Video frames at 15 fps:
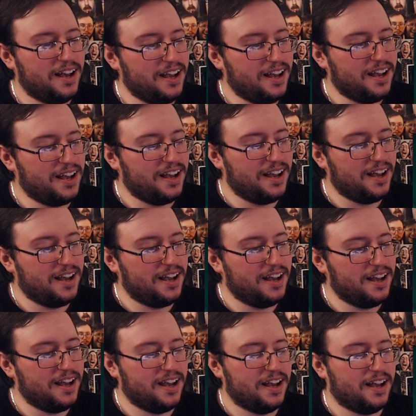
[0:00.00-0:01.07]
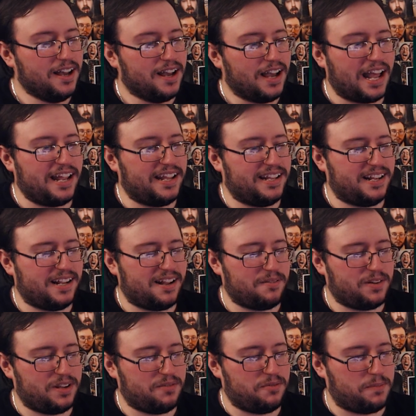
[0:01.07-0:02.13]
of hinted it was for his self-defense. He didn't have
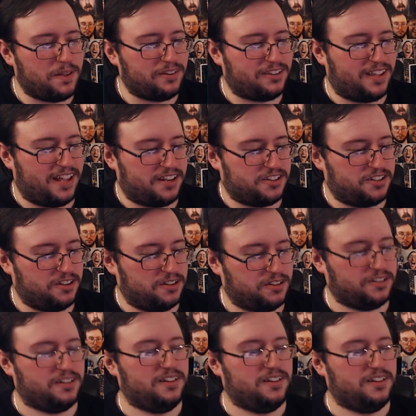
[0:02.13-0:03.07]
an evil mustache, though, so...